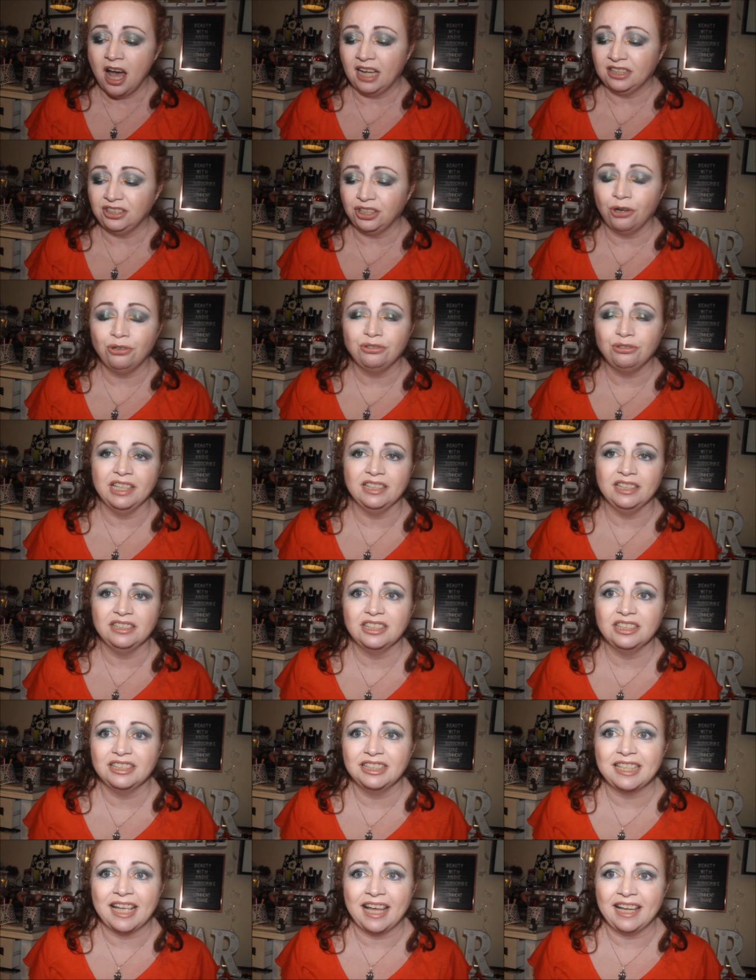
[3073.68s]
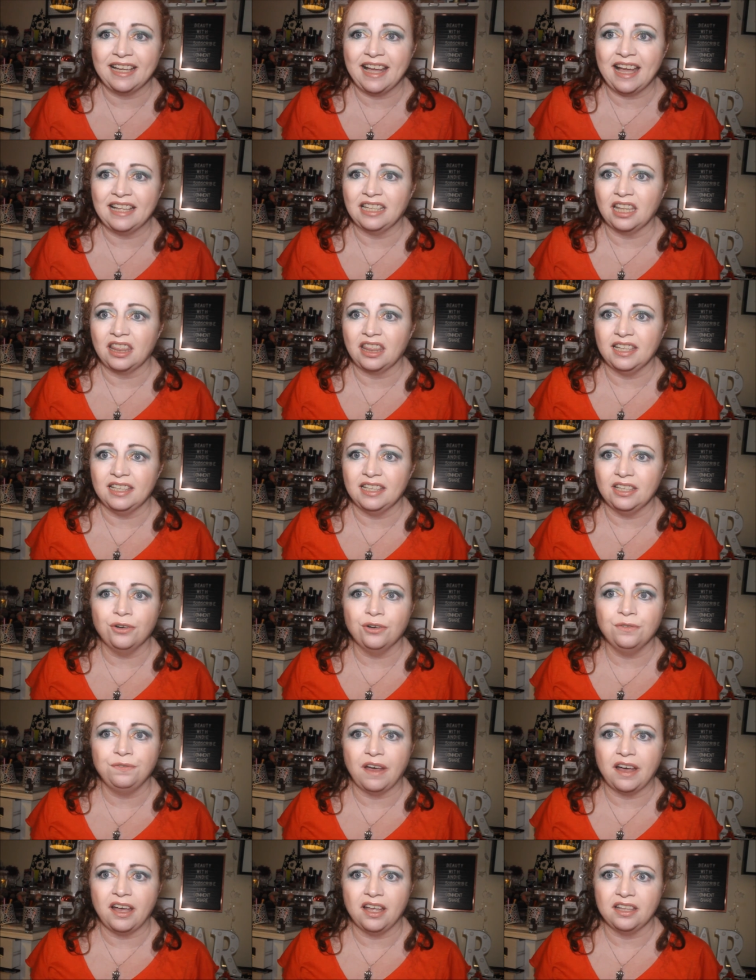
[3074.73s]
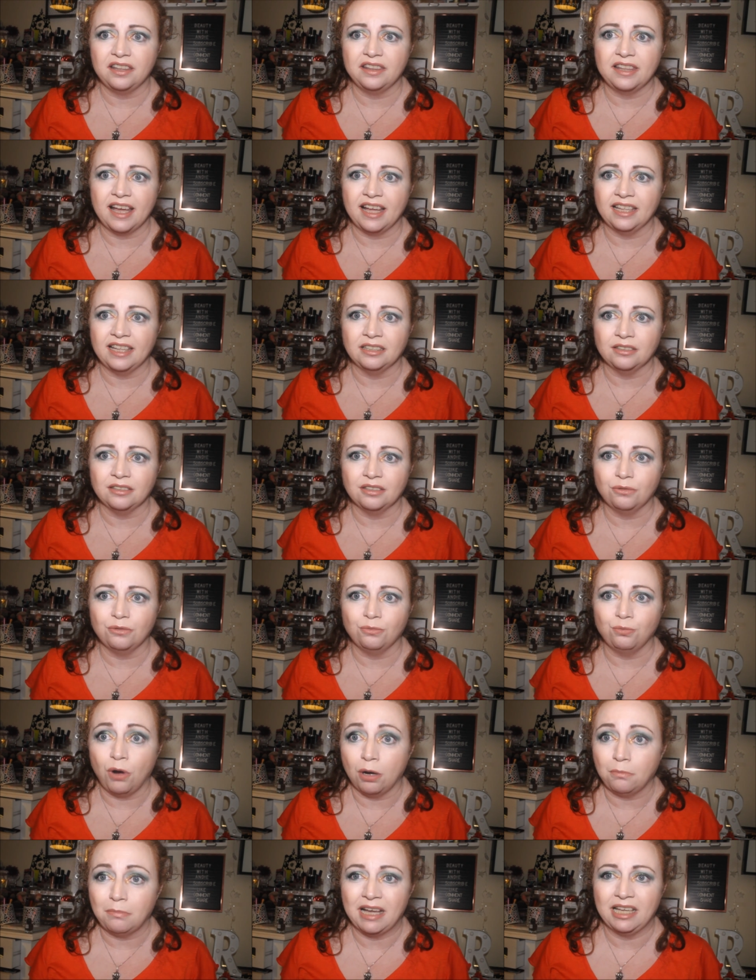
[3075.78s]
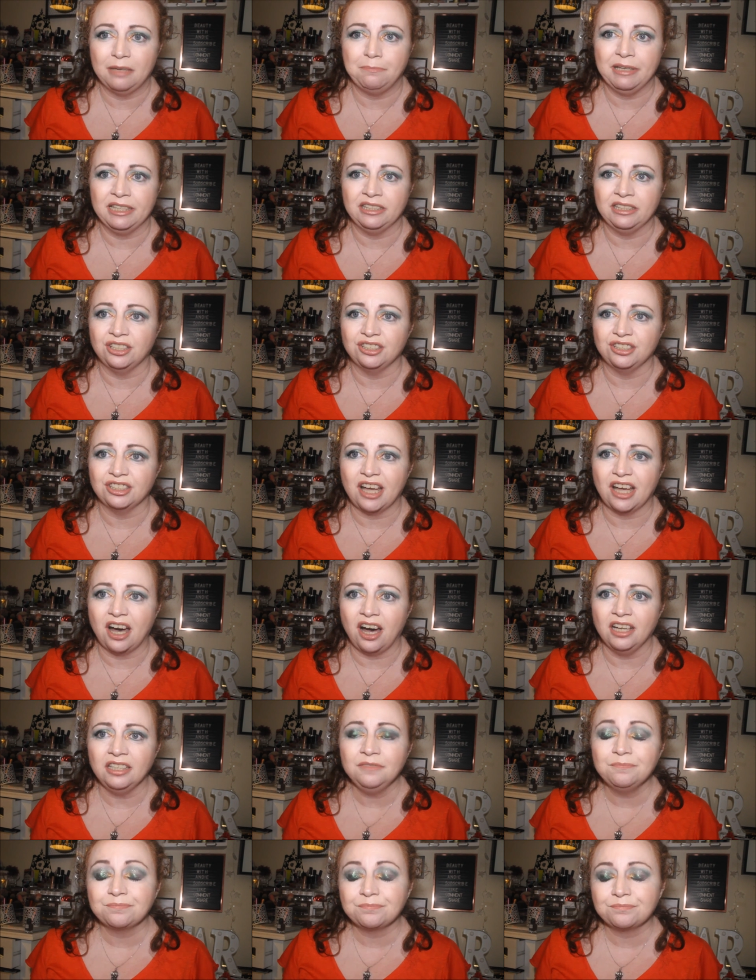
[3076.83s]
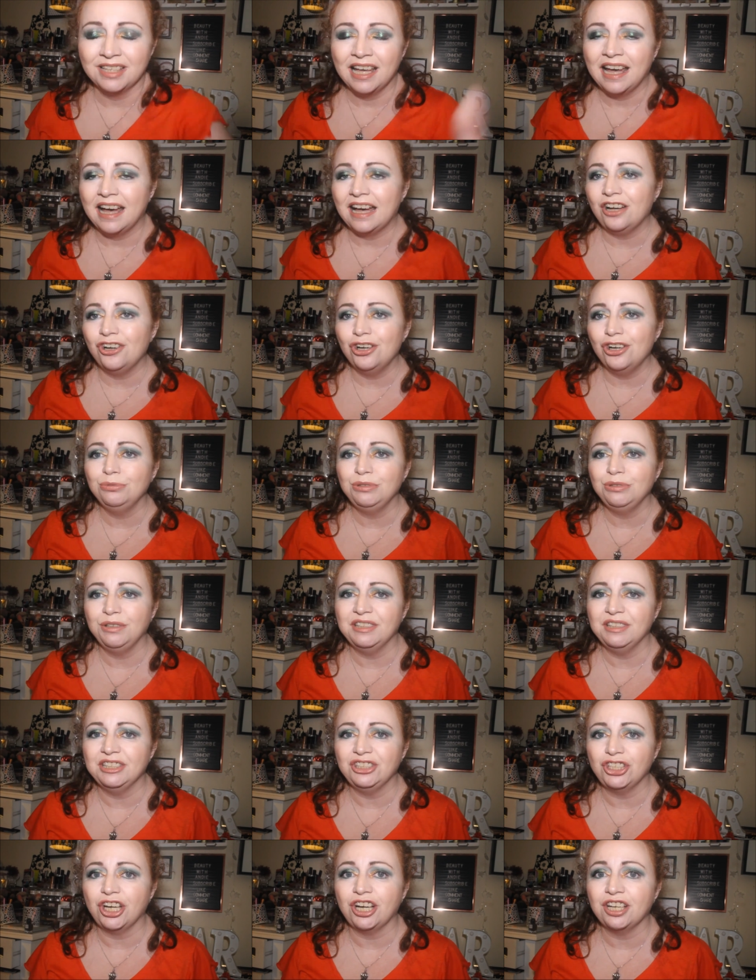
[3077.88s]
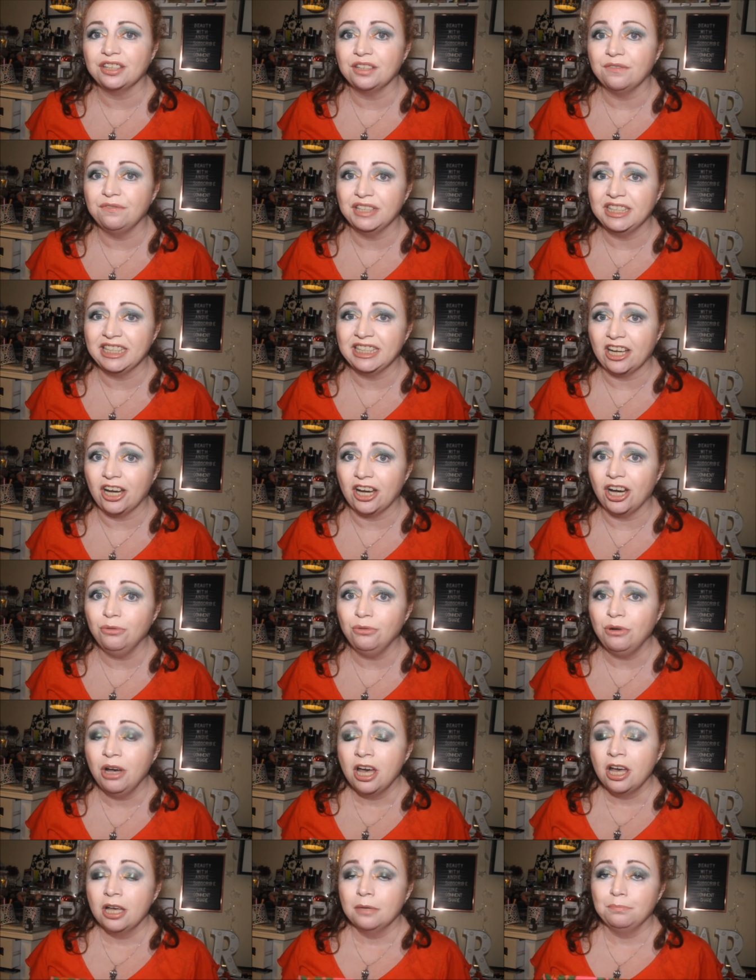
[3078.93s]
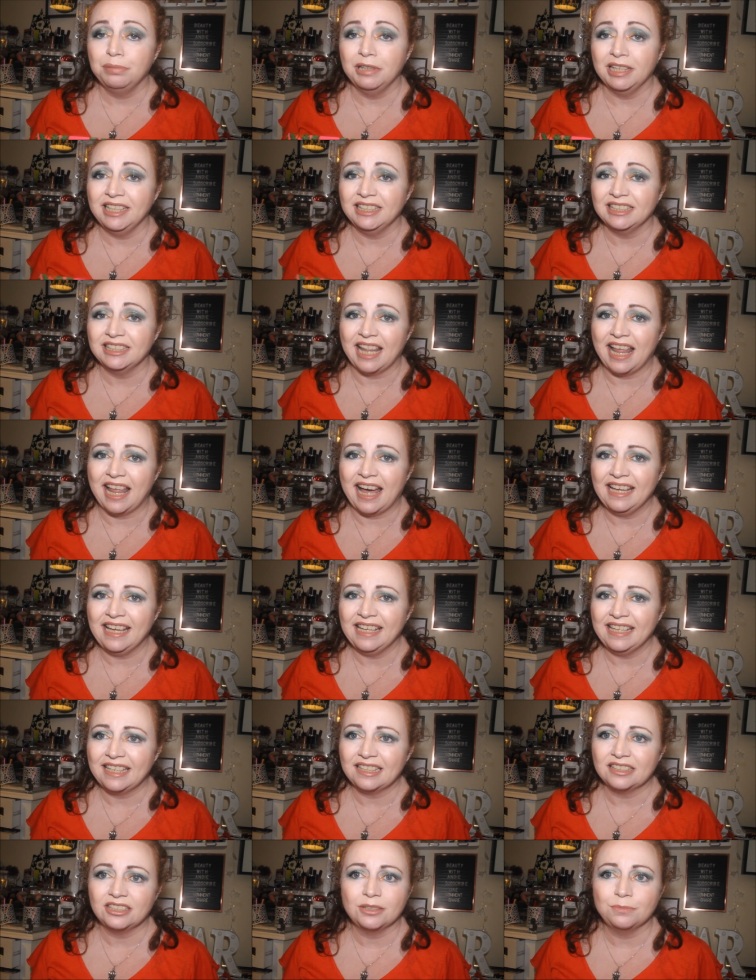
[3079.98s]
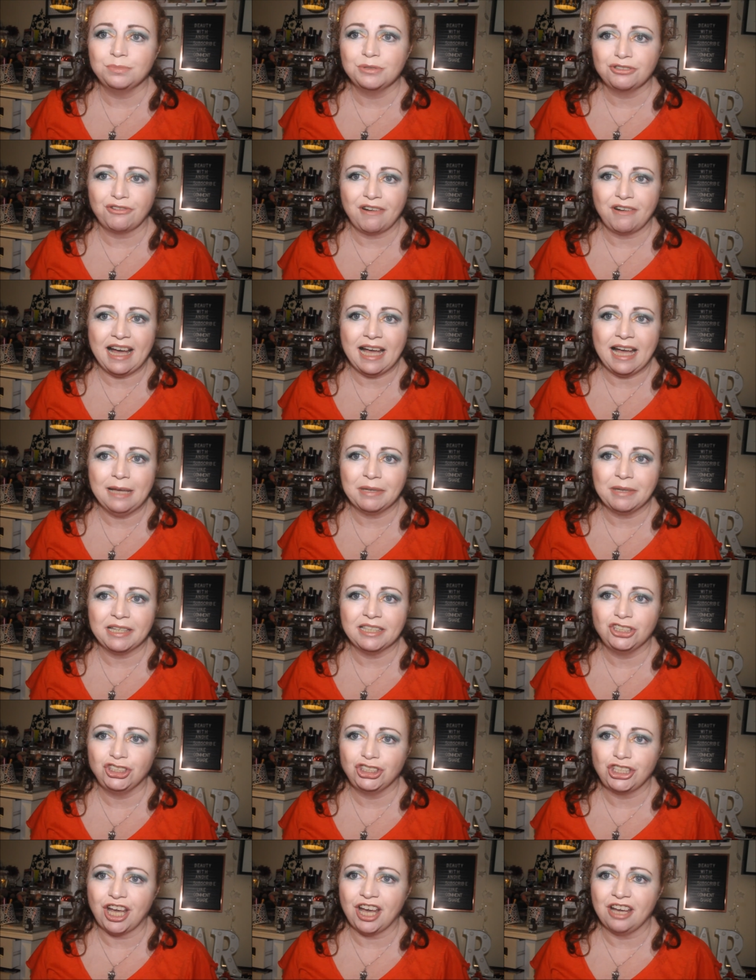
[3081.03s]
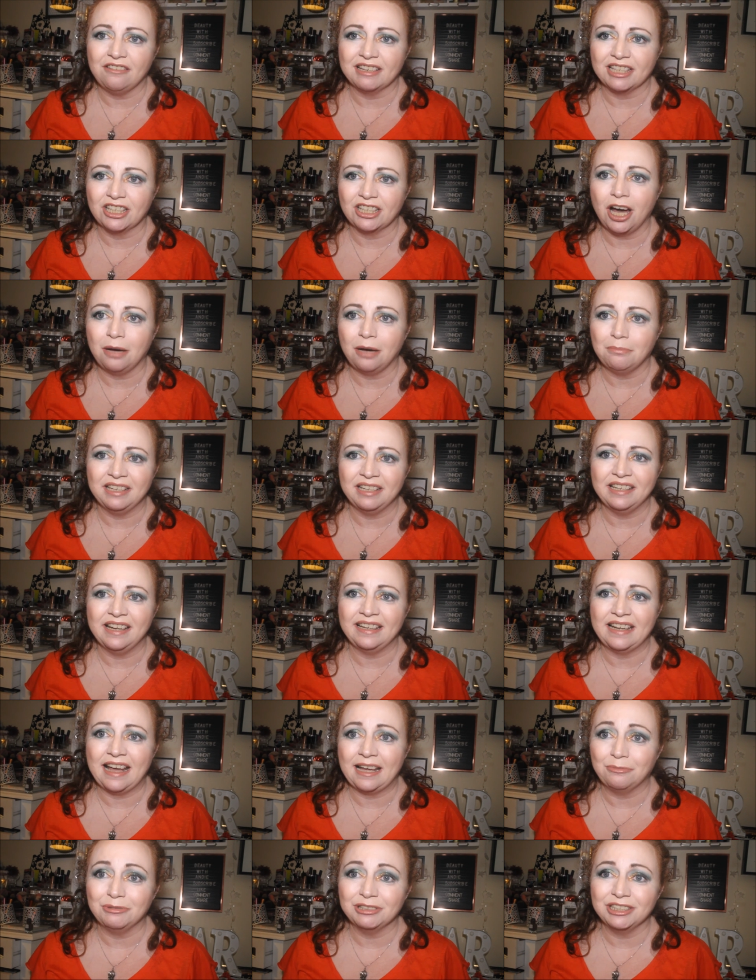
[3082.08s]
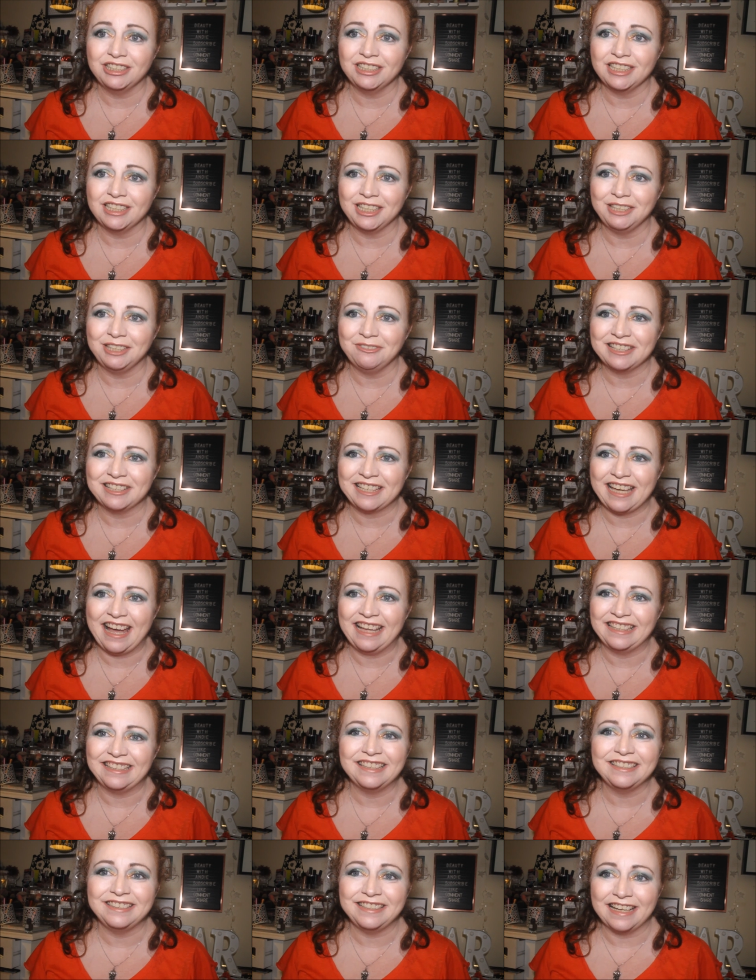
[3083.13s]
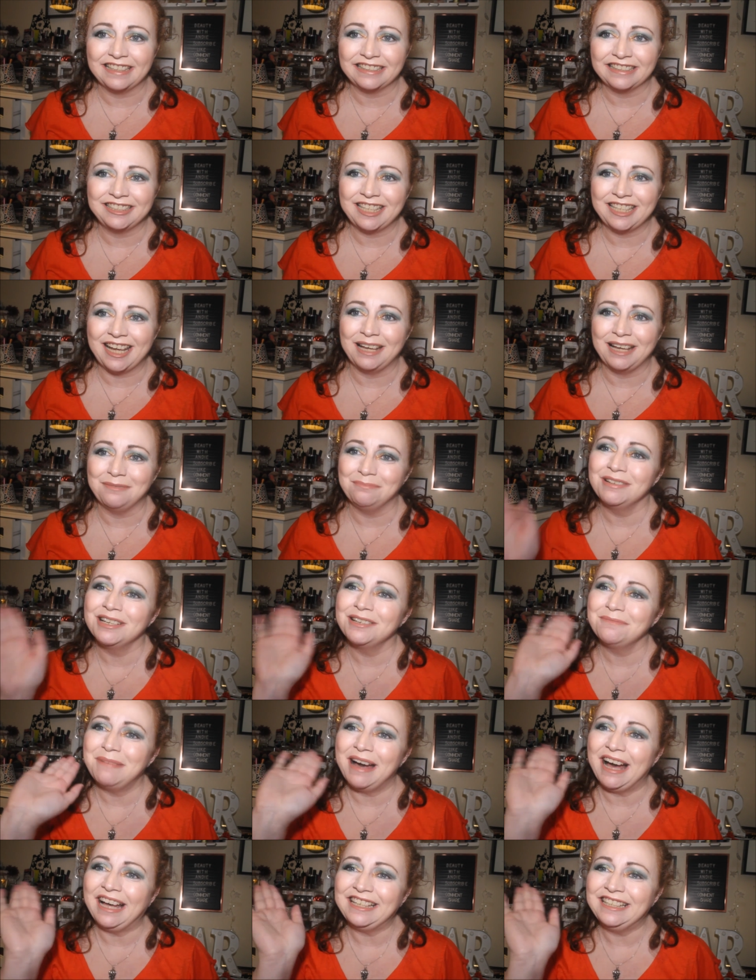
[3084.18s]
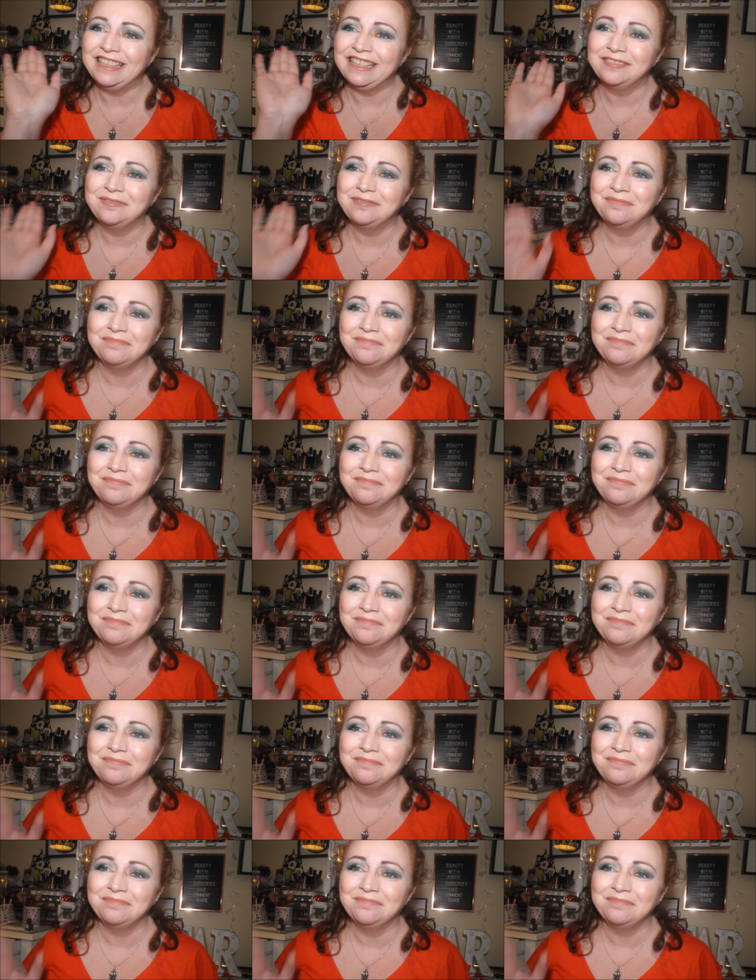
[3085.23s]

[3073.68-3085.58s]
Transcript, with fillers: I don't need to say anything other than what my opinions are. I hope you've enjoyed the video. Please like, subscribe, share and comment and I will see you again next time. Bye.